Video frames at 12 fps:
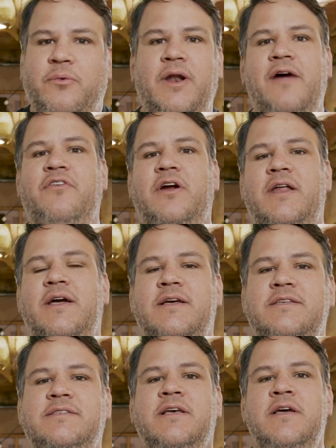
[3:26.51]
Whatever it
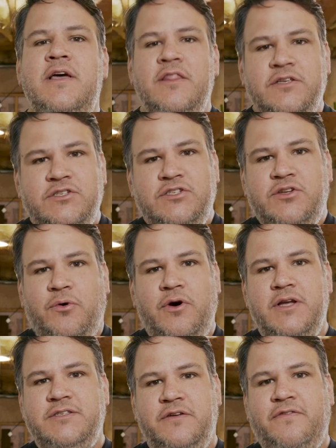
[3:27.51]
is, the
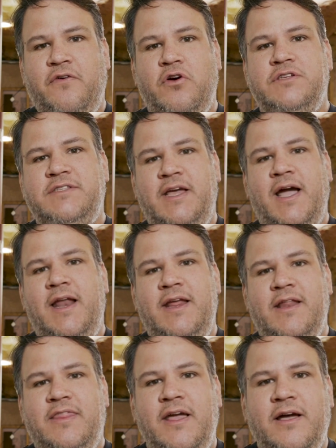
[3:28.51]
story is the first thing I
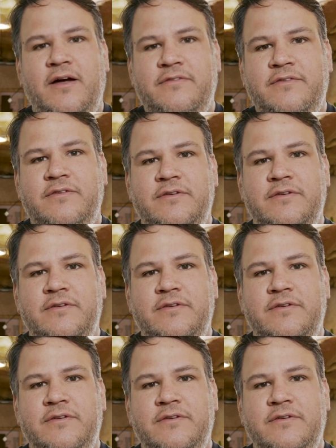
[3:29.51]
need to think of.